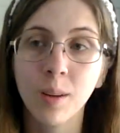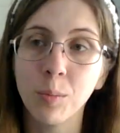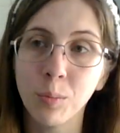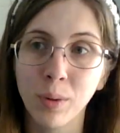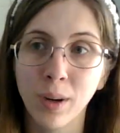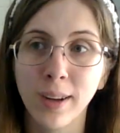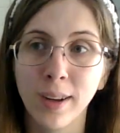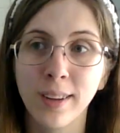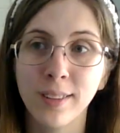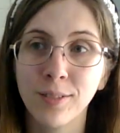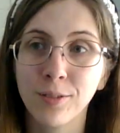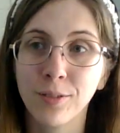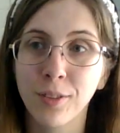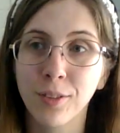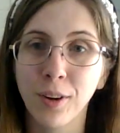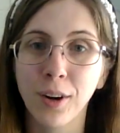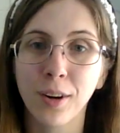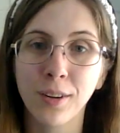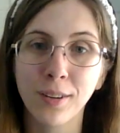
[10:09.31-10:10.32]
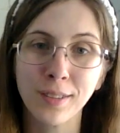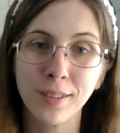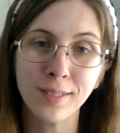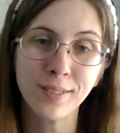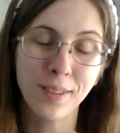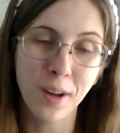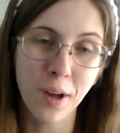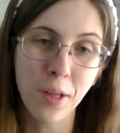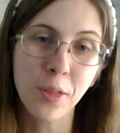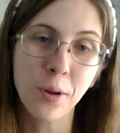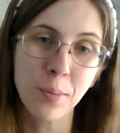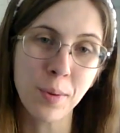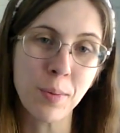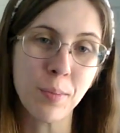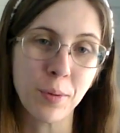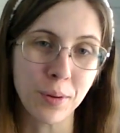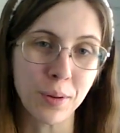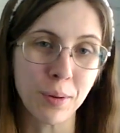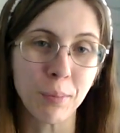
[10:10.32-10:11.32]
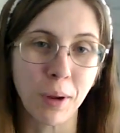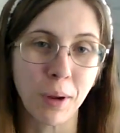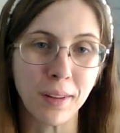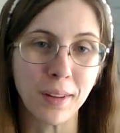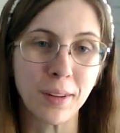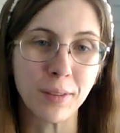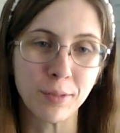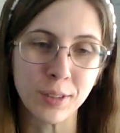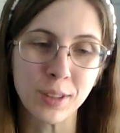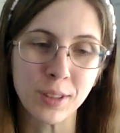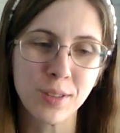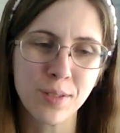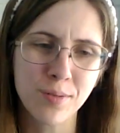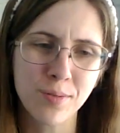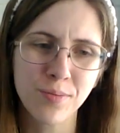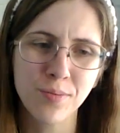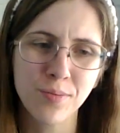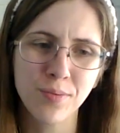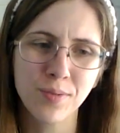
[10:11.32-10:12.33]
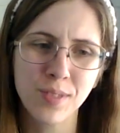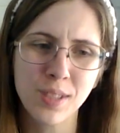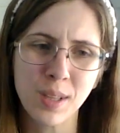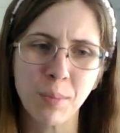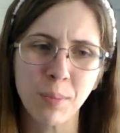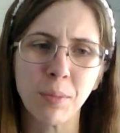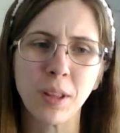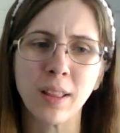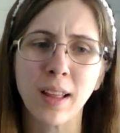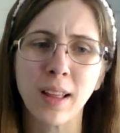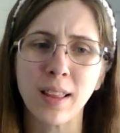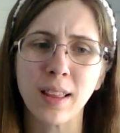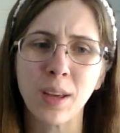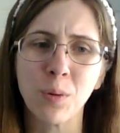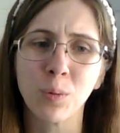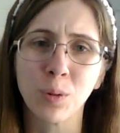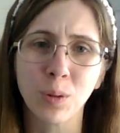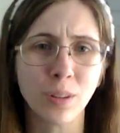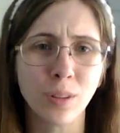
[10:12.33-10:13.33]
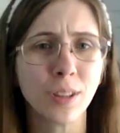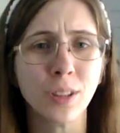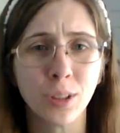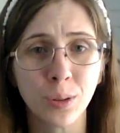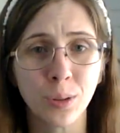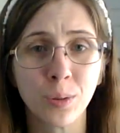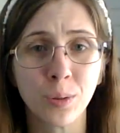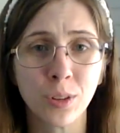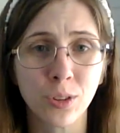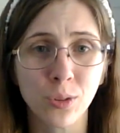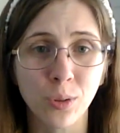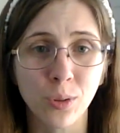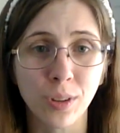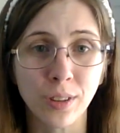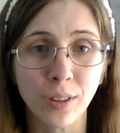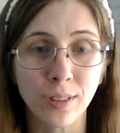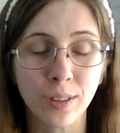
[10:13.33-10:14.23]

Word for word: But for other people in my life, it's something that they really do enjoy.